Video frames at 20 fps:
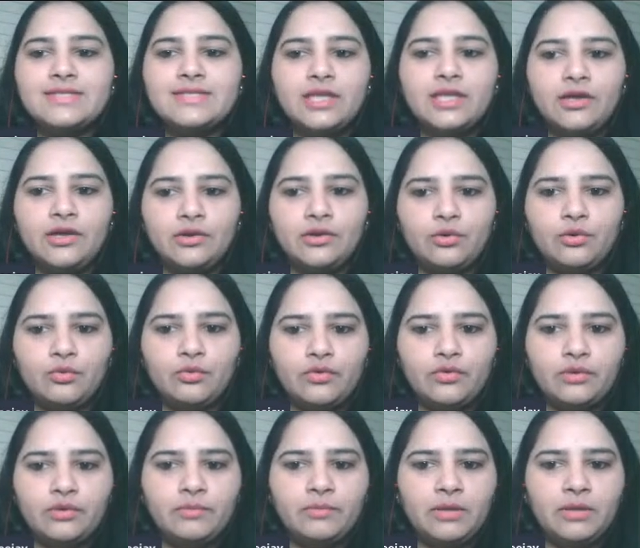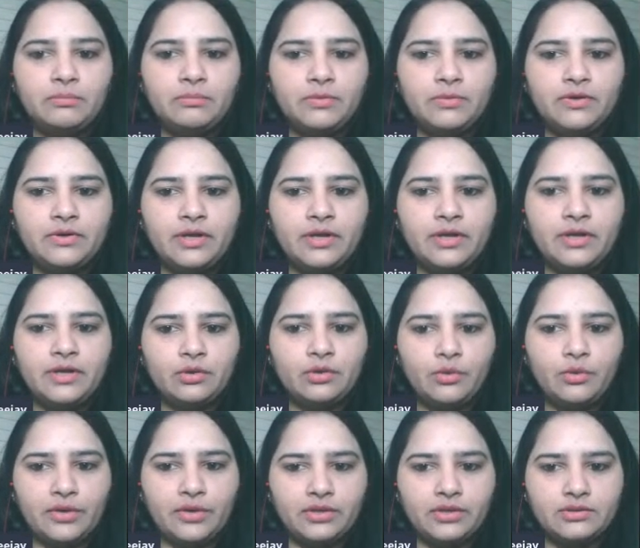taken over paper
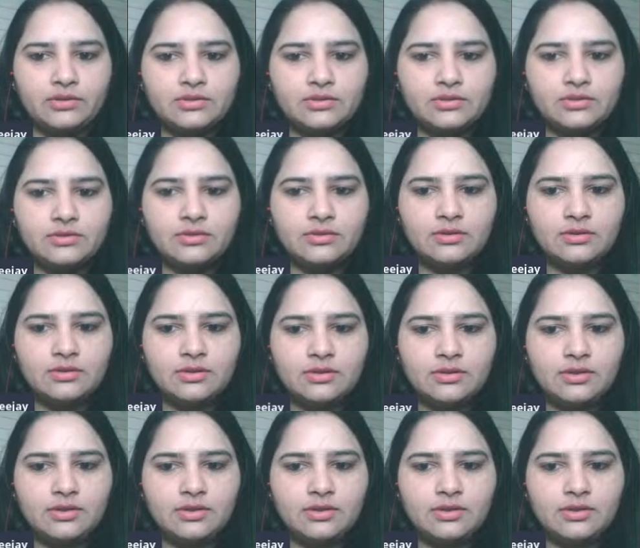and coins.